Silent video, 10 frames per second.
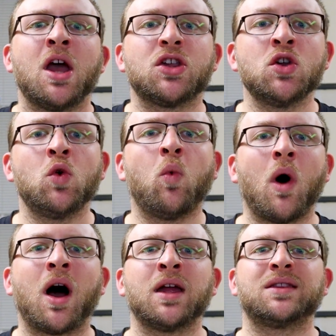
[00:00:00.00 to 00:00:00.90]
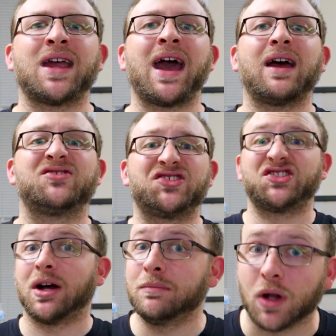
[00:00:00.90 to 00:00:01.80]
you want to have
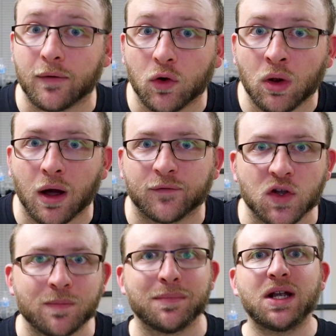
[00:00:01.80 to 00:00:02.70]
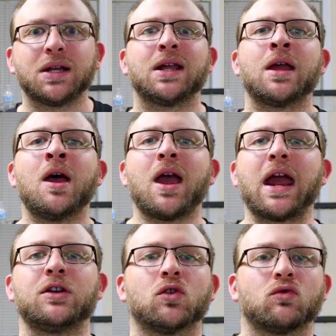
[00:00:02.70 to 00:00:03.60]
some level of humidity
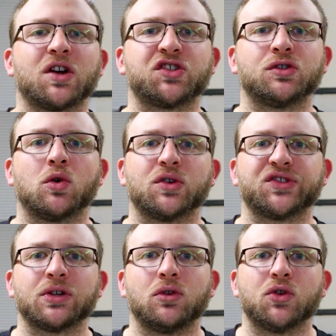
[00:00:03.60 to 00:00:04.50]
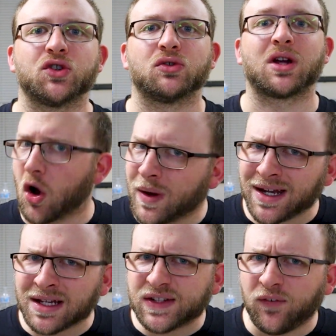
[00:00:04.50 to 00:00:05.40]
in your Russian tortoise enclosure,
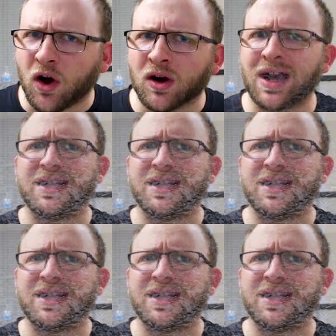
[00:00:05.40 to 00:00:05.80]
going as far